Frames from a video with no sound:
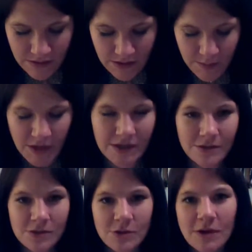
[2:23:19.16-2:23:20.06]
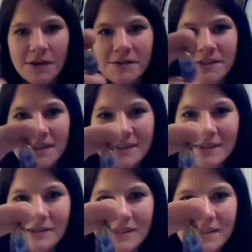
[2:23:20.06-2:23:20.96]
Um, I do $2 on this
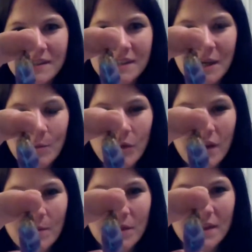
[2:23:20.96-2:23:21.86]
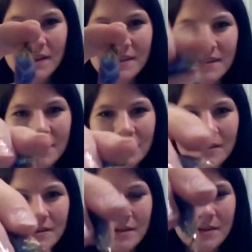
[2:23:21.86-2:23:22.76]
little tumble amethyst
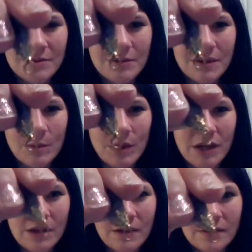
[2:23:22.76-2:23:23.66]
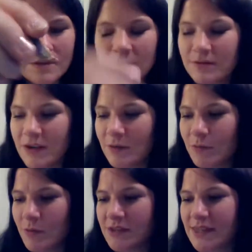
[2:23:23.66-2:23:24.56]
for the Dale, if
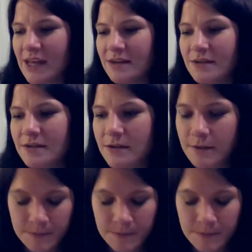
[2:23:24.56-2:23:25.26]
anyone wants that.